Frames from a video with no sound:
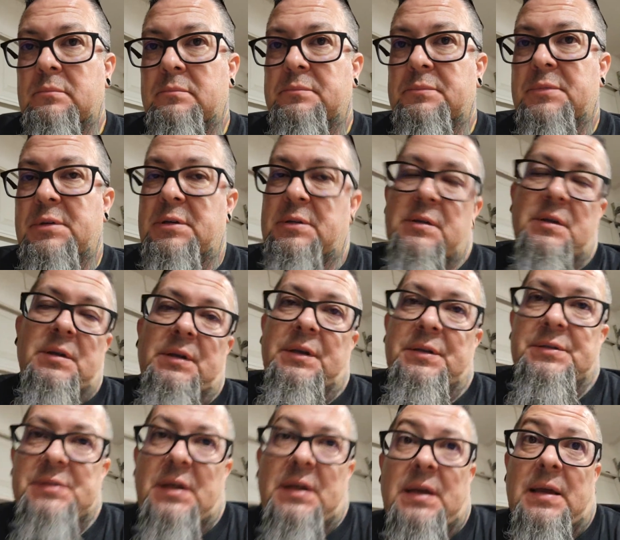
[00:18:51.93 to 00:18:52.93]
The thing
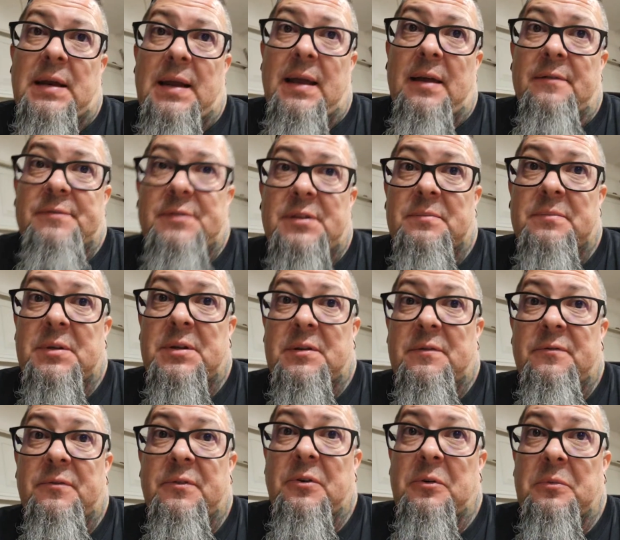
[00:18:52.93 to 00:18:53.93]
is, I gotta have something to
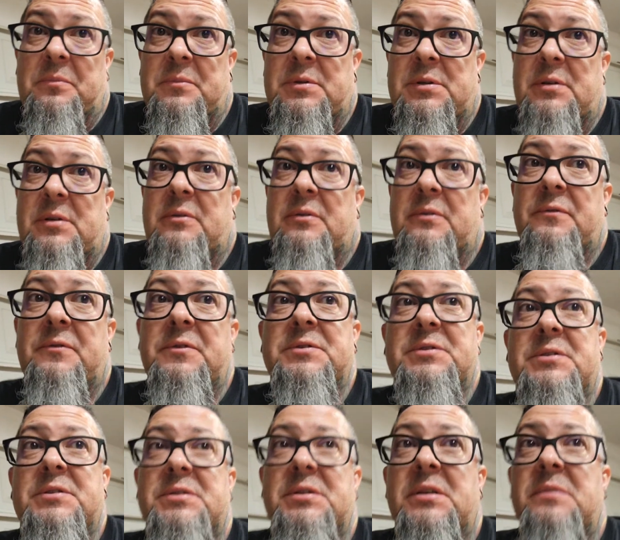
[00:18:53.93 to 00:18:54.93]
film. You know, if it's
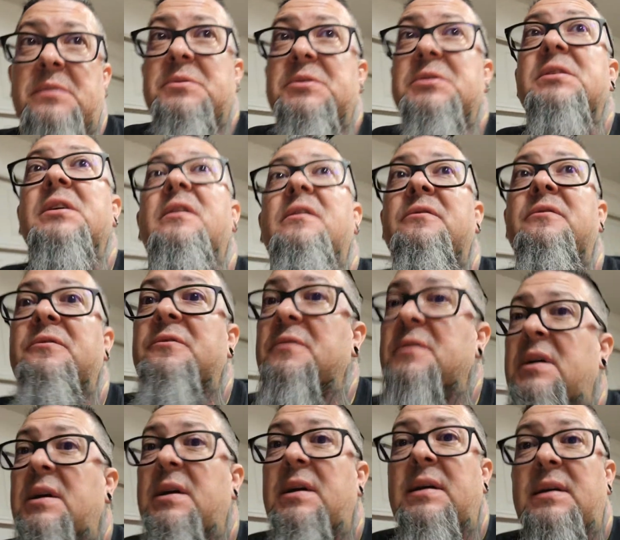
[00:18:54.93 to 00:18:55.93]
the same stuff,
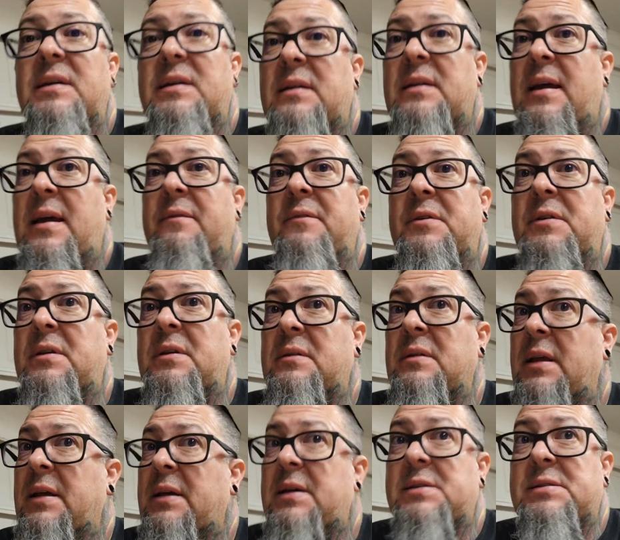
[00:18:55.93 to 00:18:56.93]

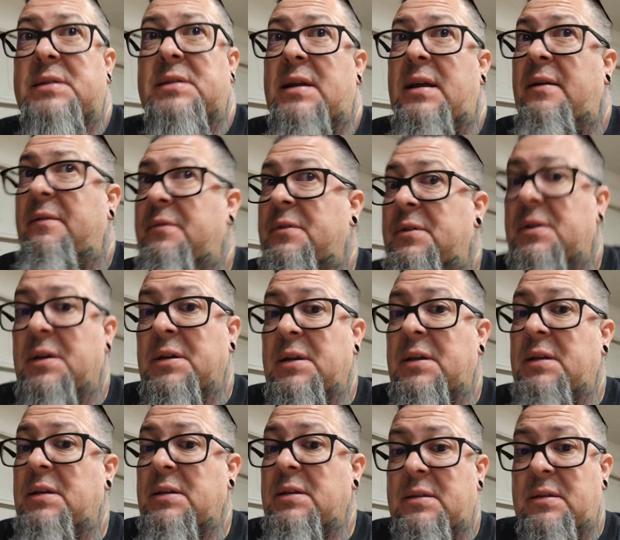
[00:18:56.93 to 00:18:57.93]
like I said, I haven't done
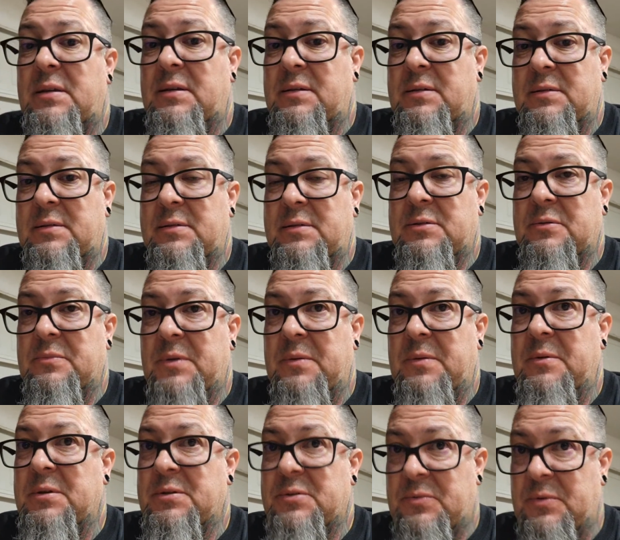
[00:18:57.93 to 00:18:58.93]
anything. So maybe
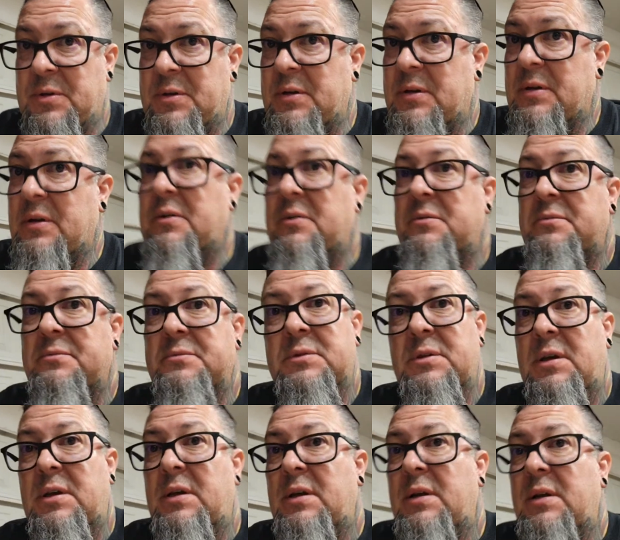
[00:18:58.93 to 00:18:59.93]
this weekend I'll
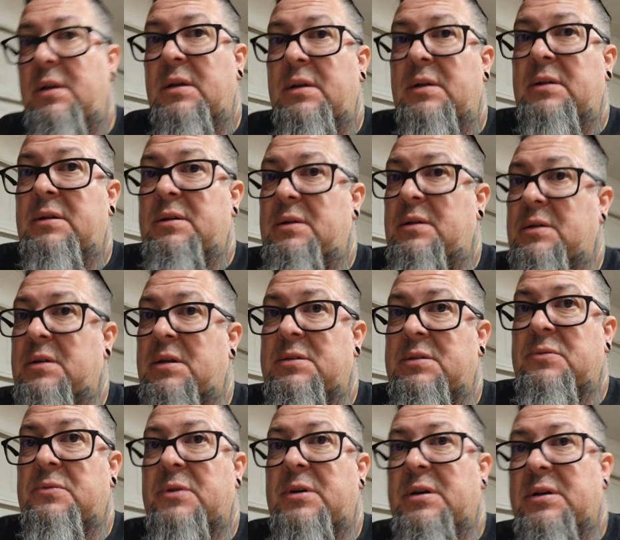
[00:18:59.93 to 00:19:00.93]
get
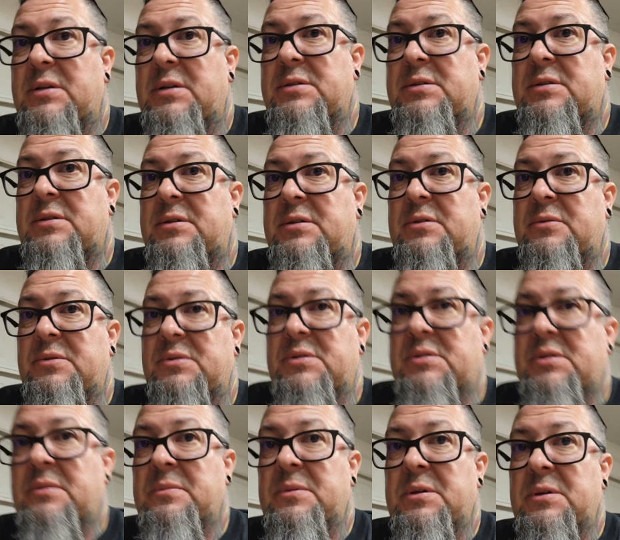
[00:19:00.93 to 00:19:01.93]
to work, start doing
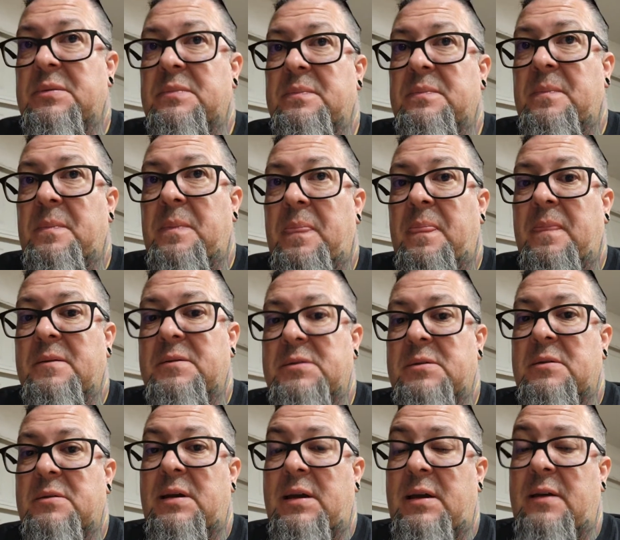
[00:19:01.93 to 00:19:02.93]
something,
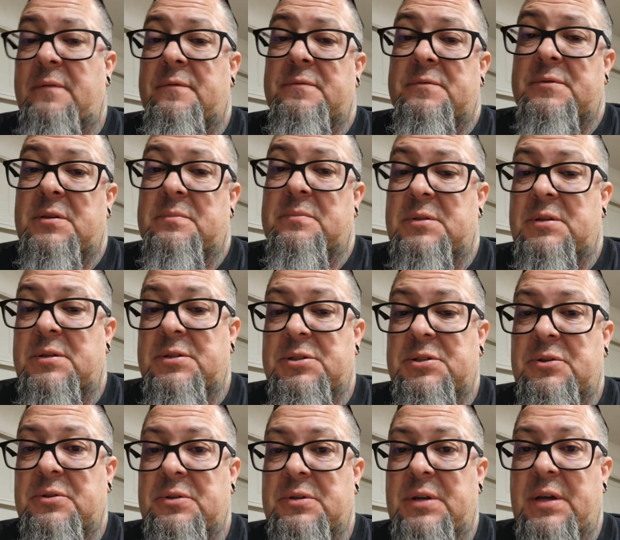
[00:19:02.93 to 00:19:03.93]
so that I have something to
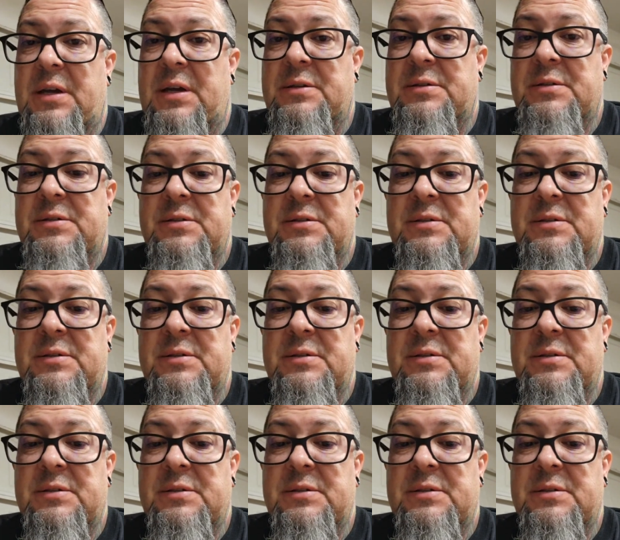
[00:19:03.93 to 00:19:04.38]
show you guys.